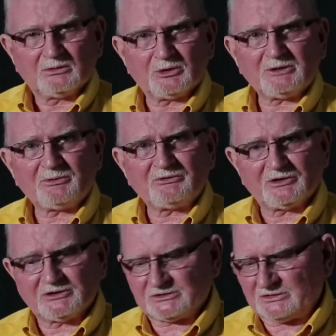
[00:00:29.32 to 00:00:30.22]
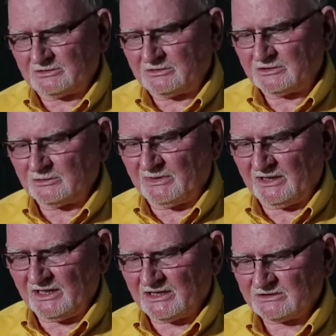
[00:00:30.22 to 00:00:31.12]
What a privilege to be
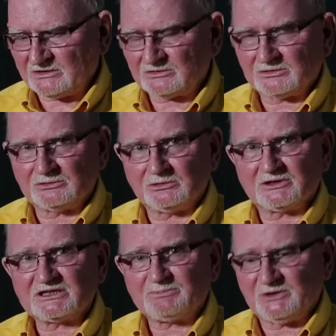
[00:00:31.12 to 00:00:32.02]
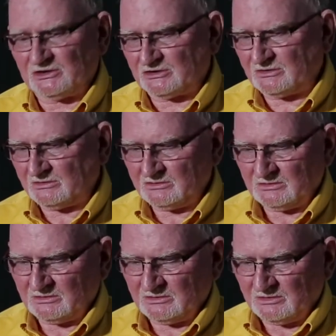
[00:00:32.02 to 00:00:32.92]
asked to do this speech.
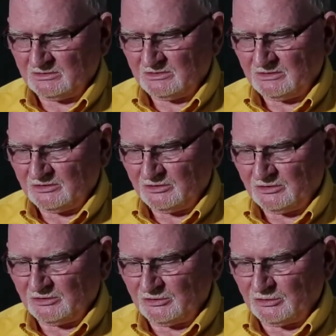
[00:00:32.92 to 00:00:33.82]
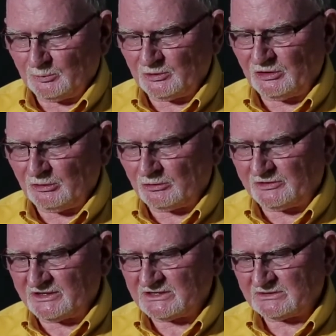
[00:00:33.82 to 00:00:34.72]
You wouldn't know
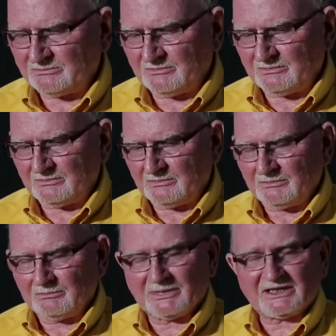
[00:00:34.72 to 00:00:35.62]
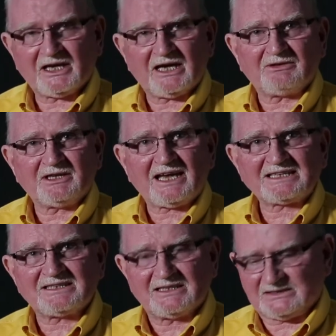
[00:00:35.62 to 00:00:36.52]
this, but I have an
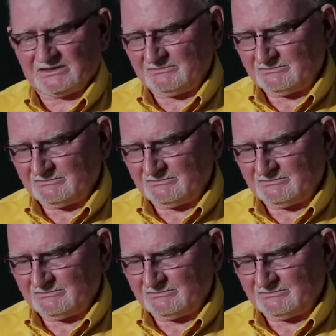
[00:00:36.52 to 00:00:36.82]
accent.